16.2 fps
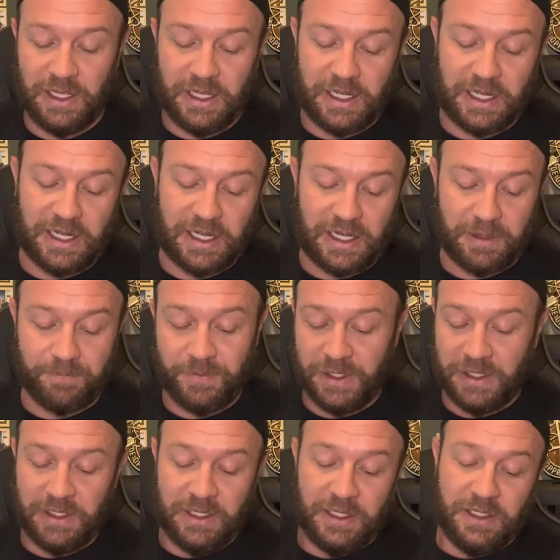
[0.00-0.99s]
Um,
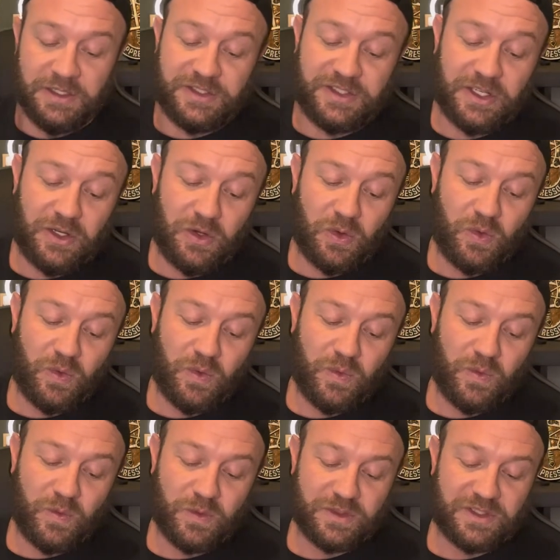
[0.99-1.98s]
so
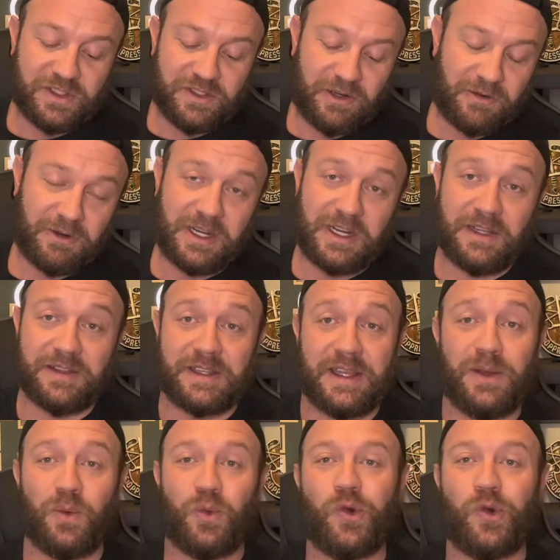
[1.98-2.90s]
we'll just start right out the gate.